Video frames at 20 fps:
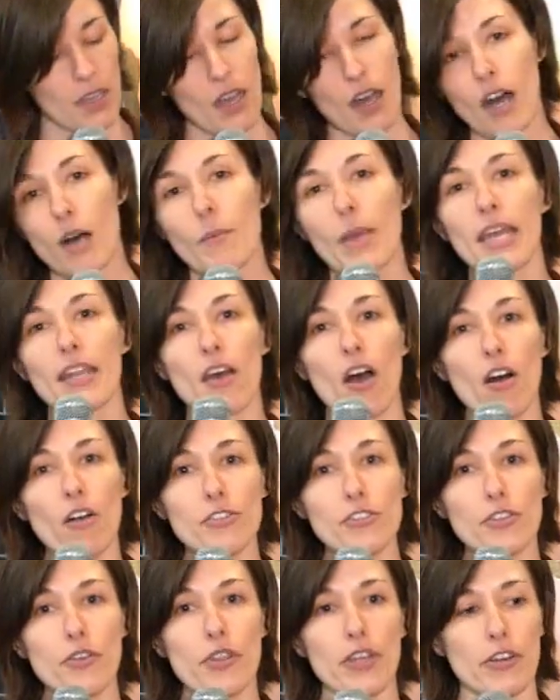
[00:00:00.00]
Um, and
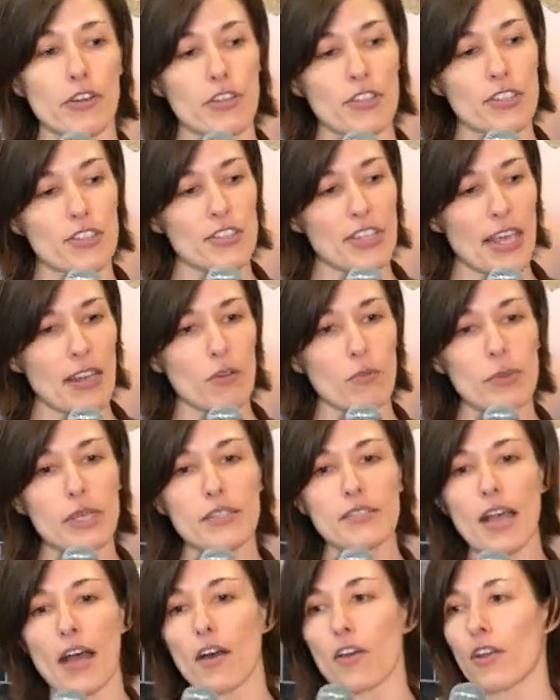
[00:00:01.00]
also, there are
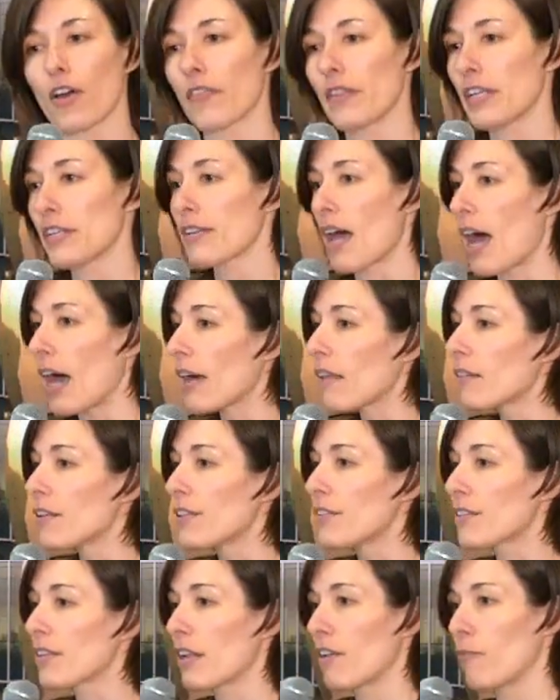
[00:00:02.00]
settlements out on these
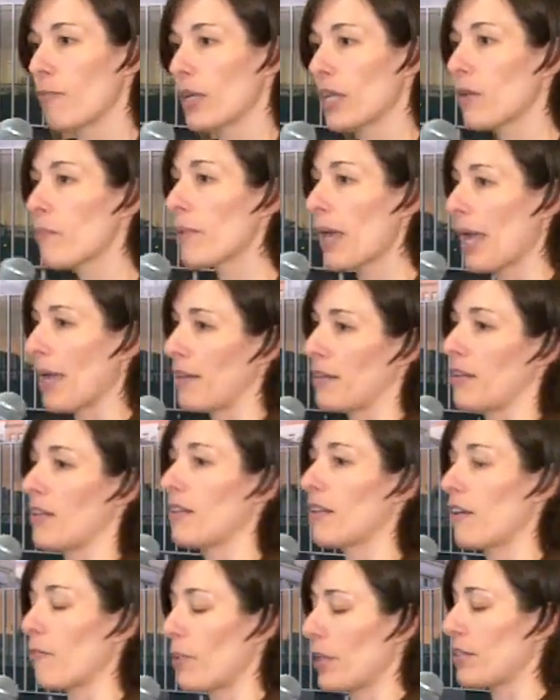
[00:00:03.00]
islands that have been
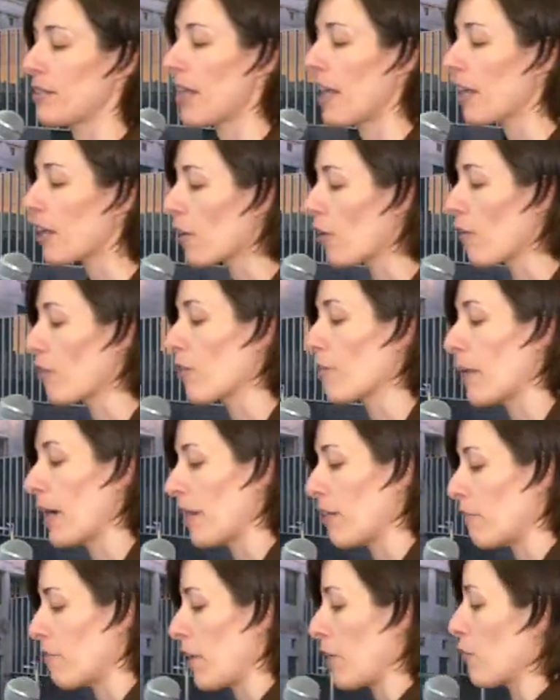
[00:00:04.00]
abandoned. They've been taken over
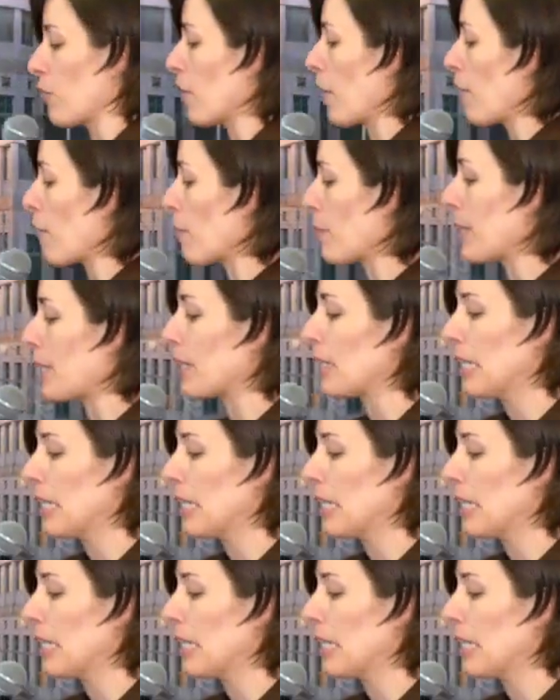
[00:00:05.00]
by the federal government,